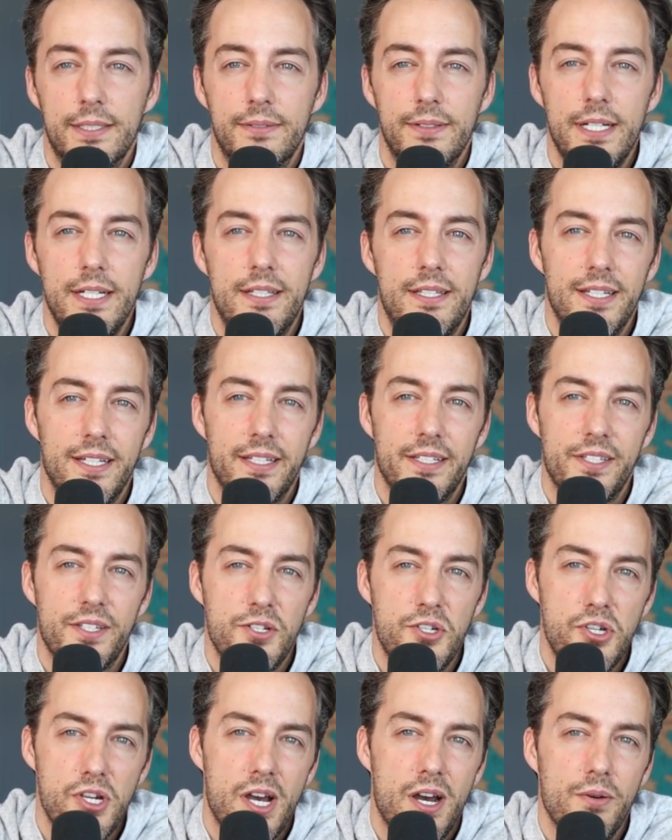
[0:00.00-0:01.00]
What do you think? Is
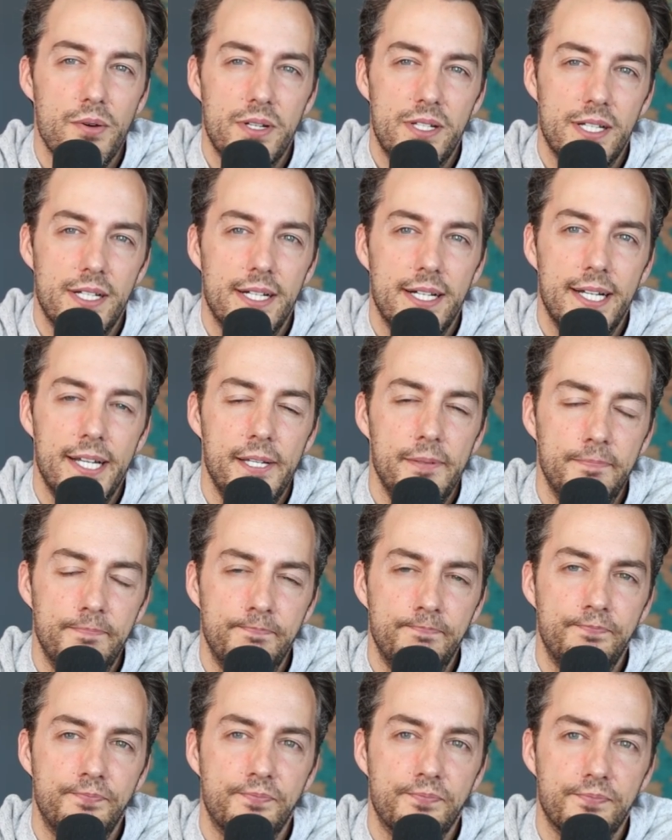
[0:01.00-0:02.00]
it shower
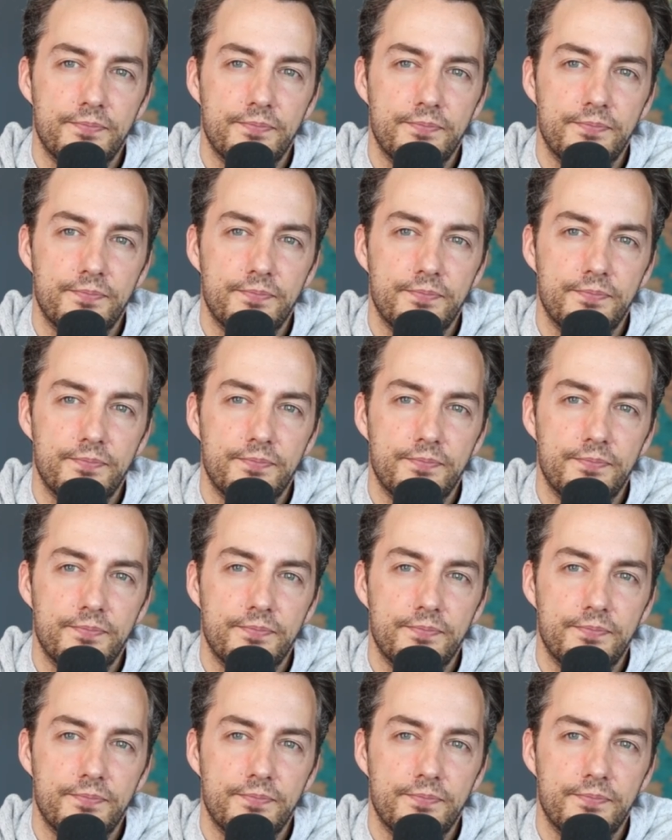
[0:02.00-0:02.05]
time?